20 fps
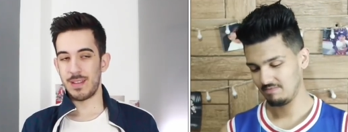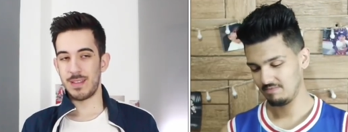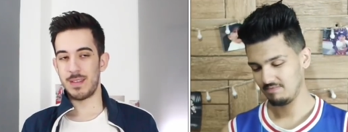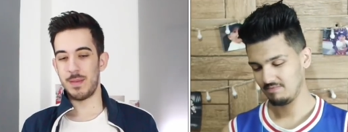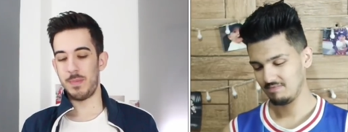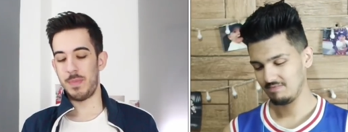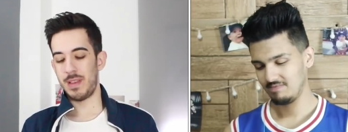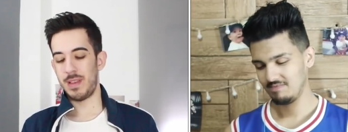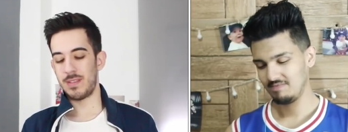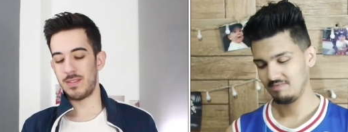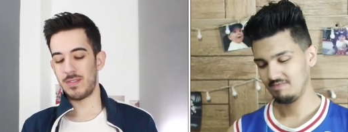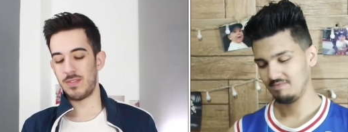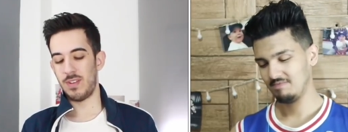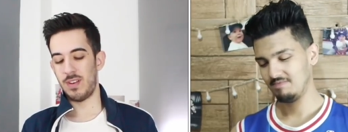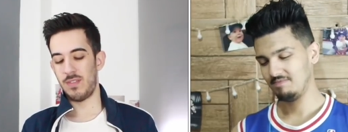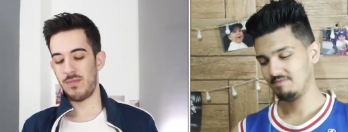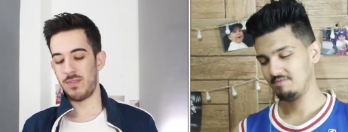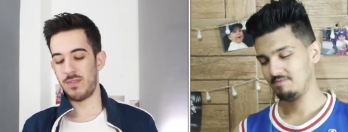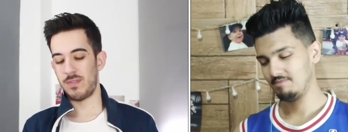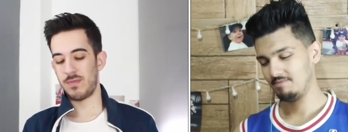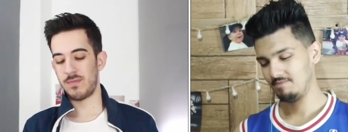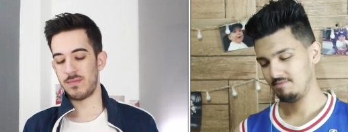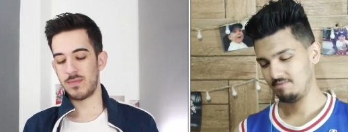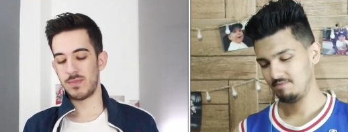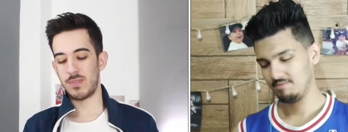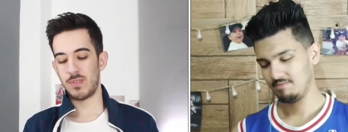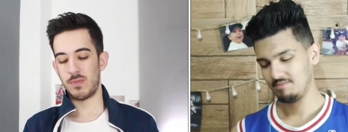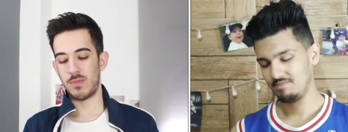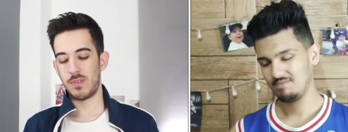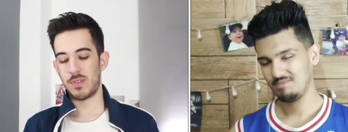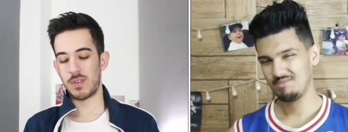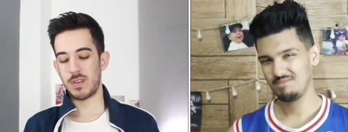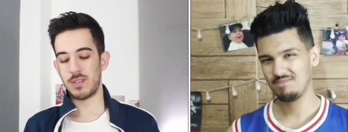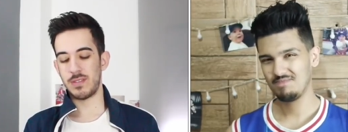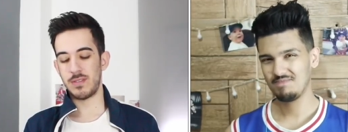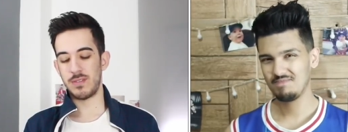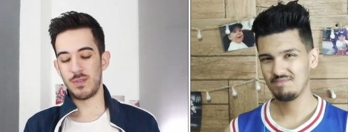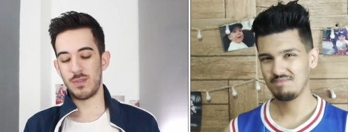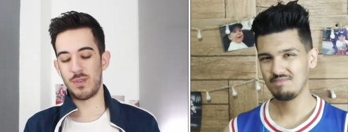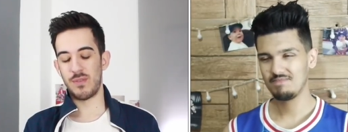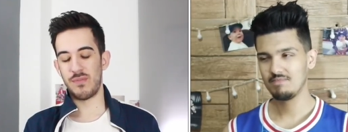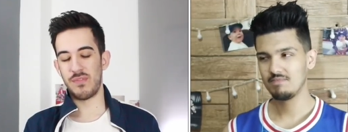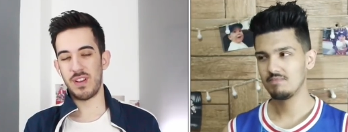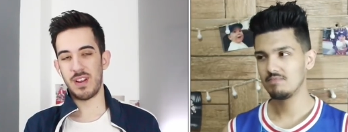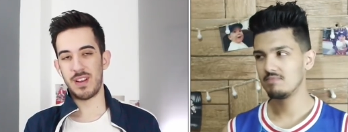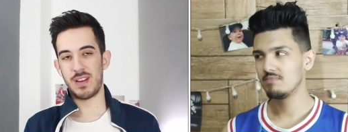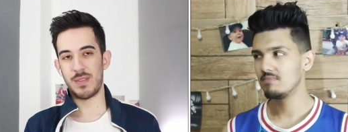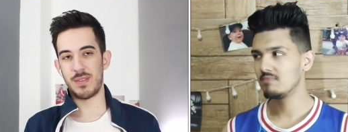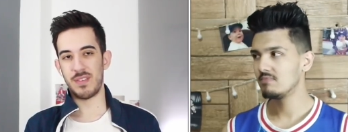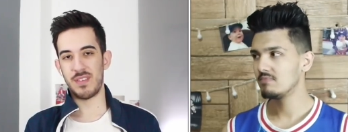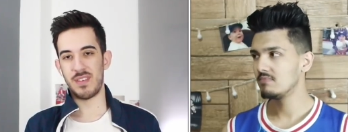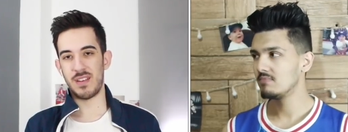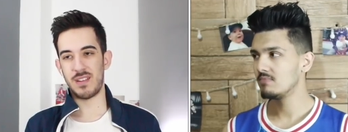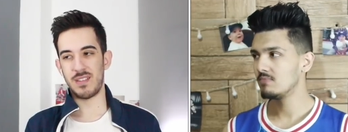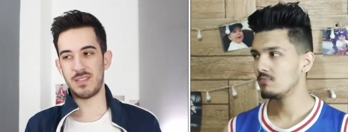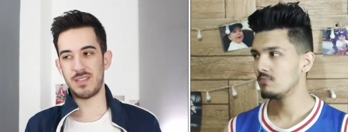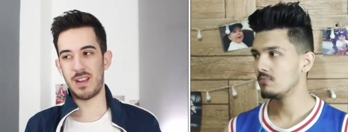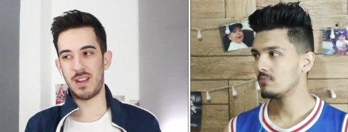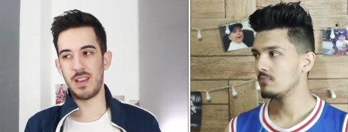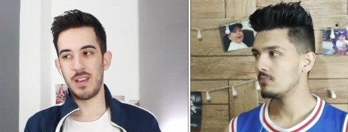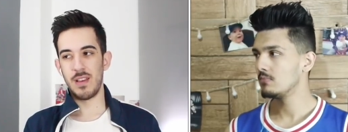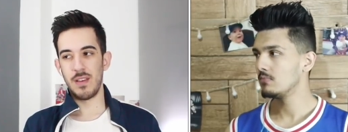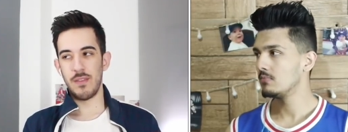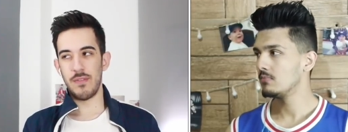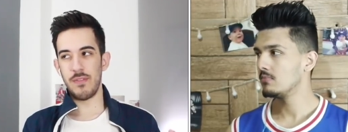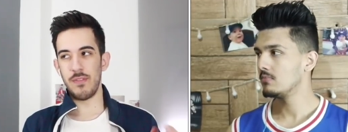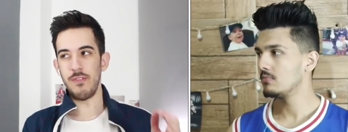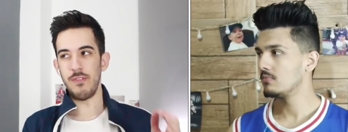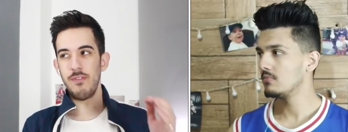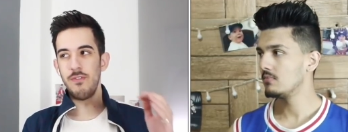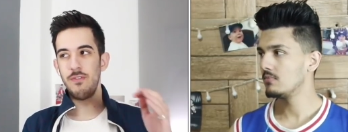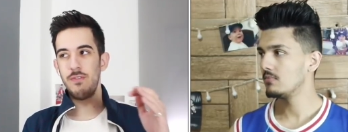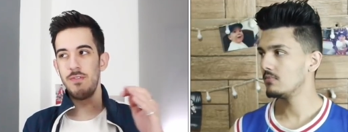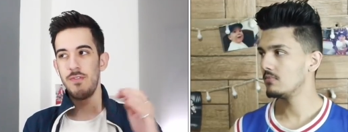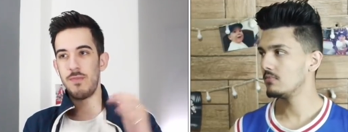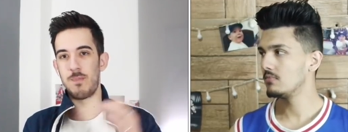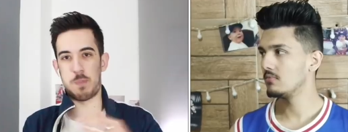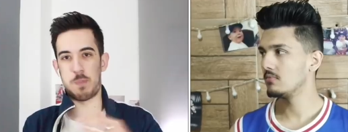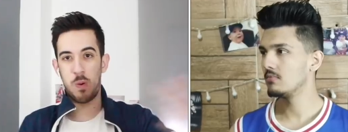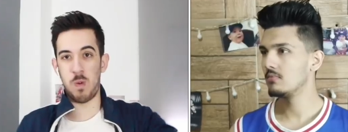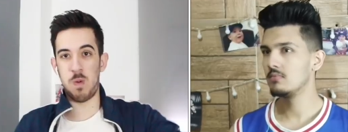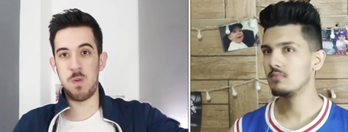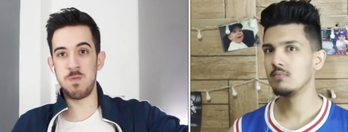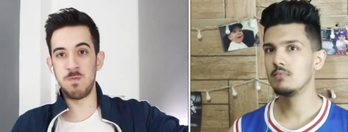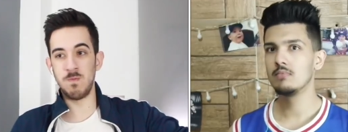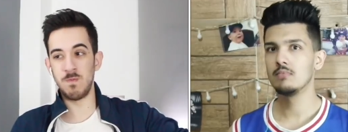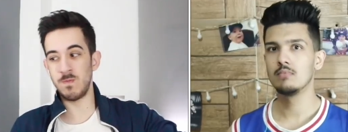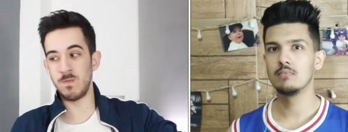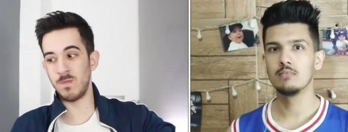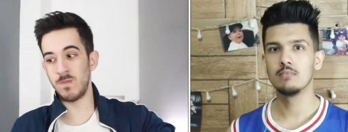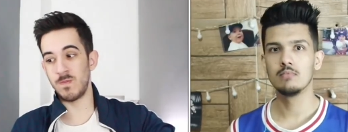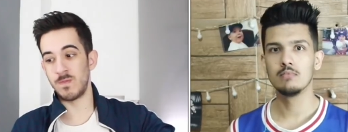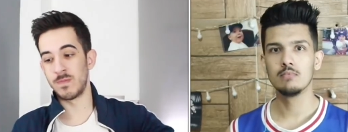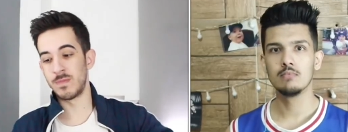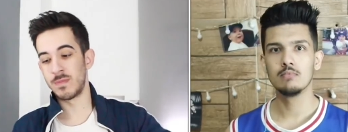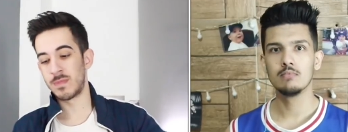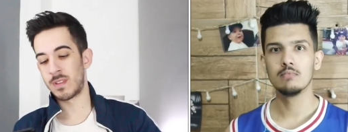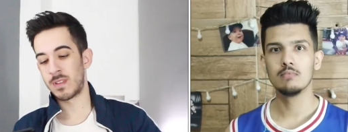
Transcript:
Speaker 1: The plane is gonna fall. Don't worry. You won't feel anything just uh, like